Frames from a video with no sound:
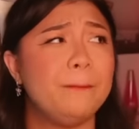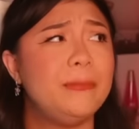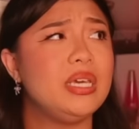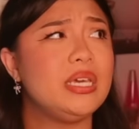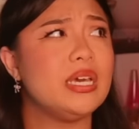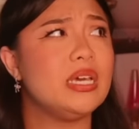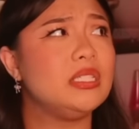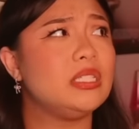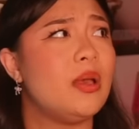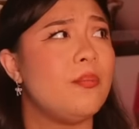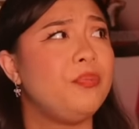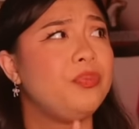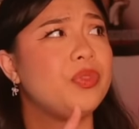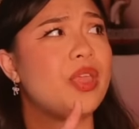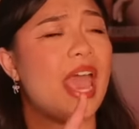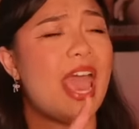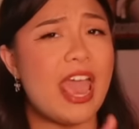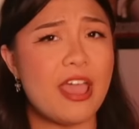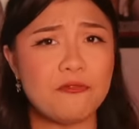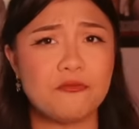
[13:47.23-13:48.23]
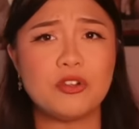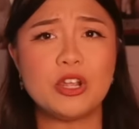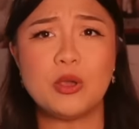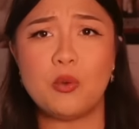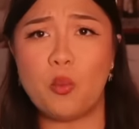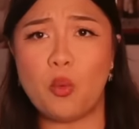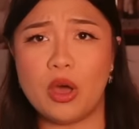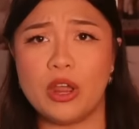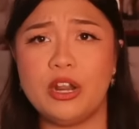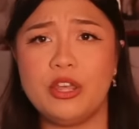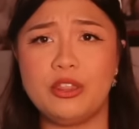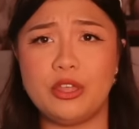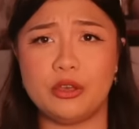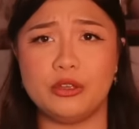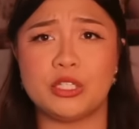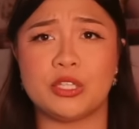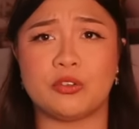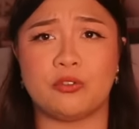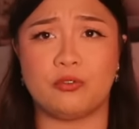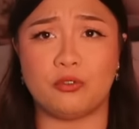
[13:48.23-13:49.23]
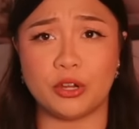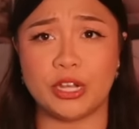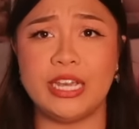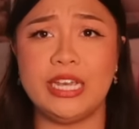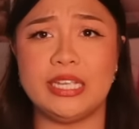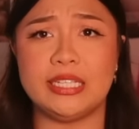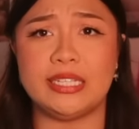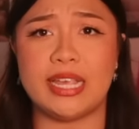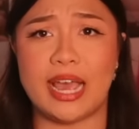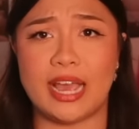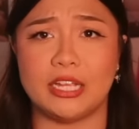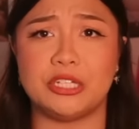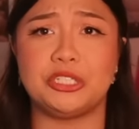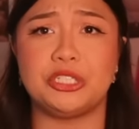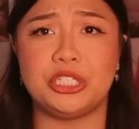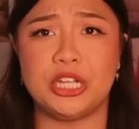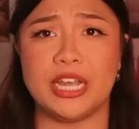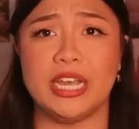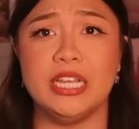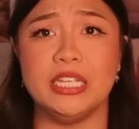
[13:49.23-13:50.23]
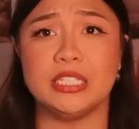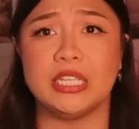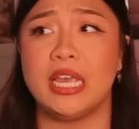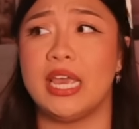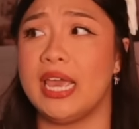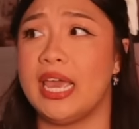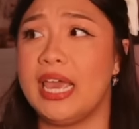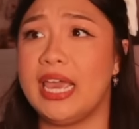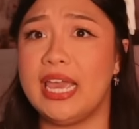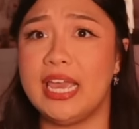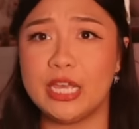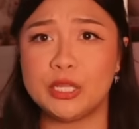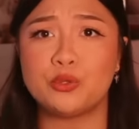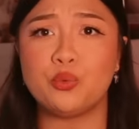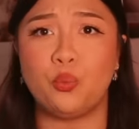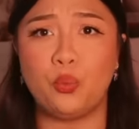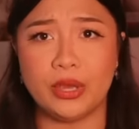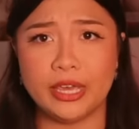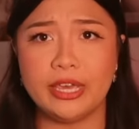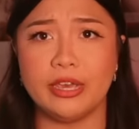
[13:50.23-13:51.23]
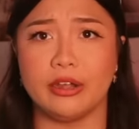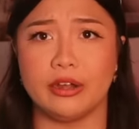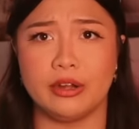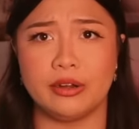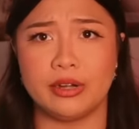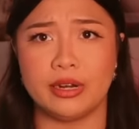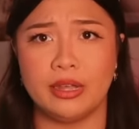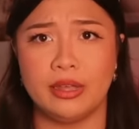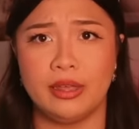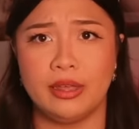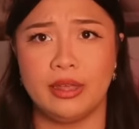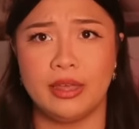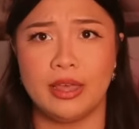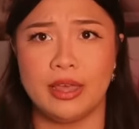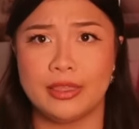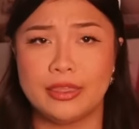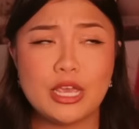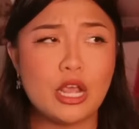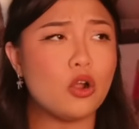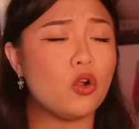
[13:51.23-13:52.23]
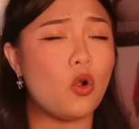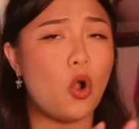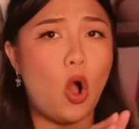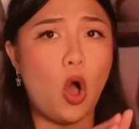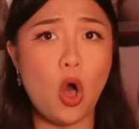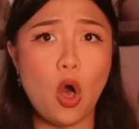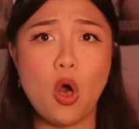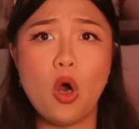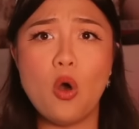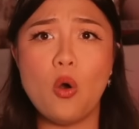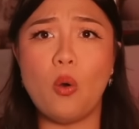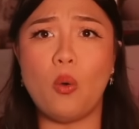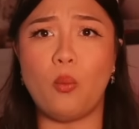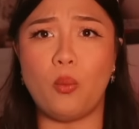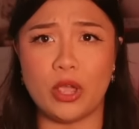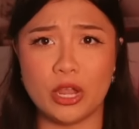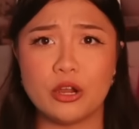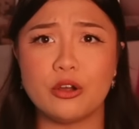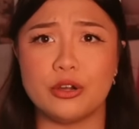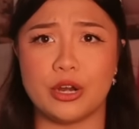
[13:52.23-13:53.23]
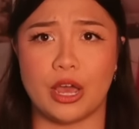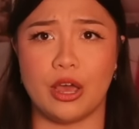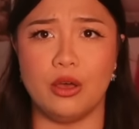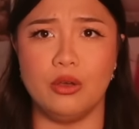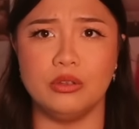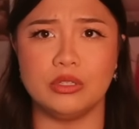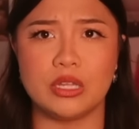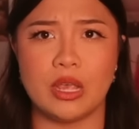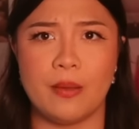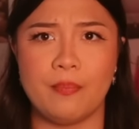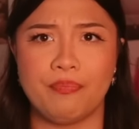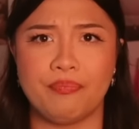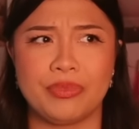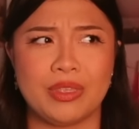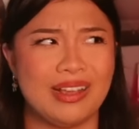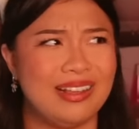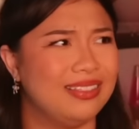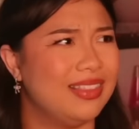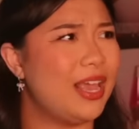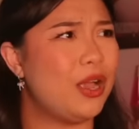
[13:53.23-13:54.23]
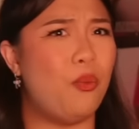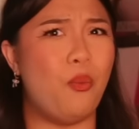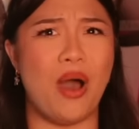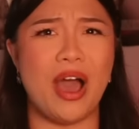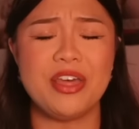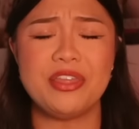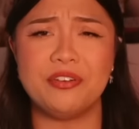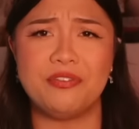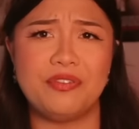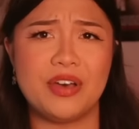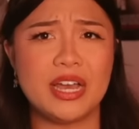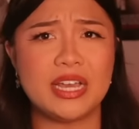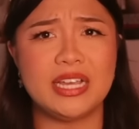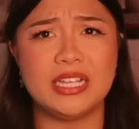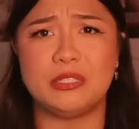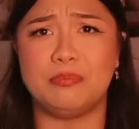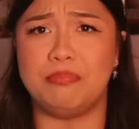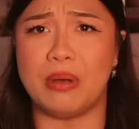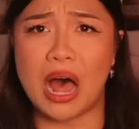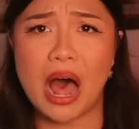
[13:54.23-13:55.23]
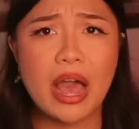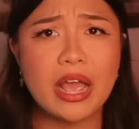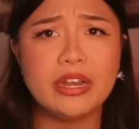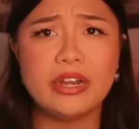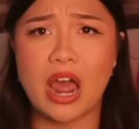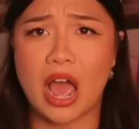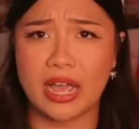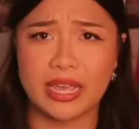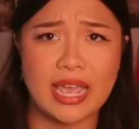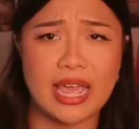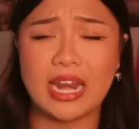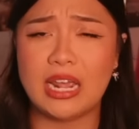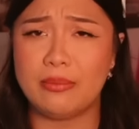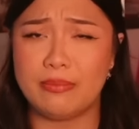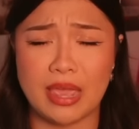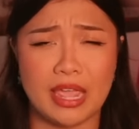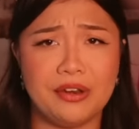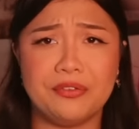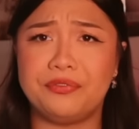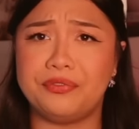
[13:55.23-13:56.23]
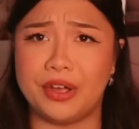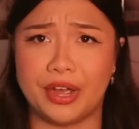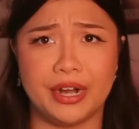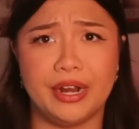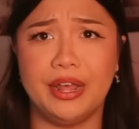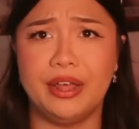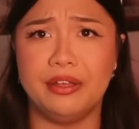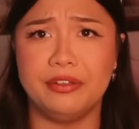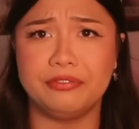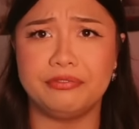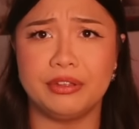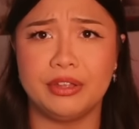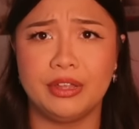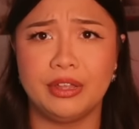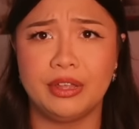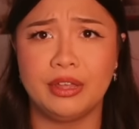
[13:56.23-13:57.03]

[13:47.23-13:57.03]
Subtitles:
Because every one of those freaks at Shiz is weird. They're all weirdos. Like, why the fuck is Bach not getting made fun of?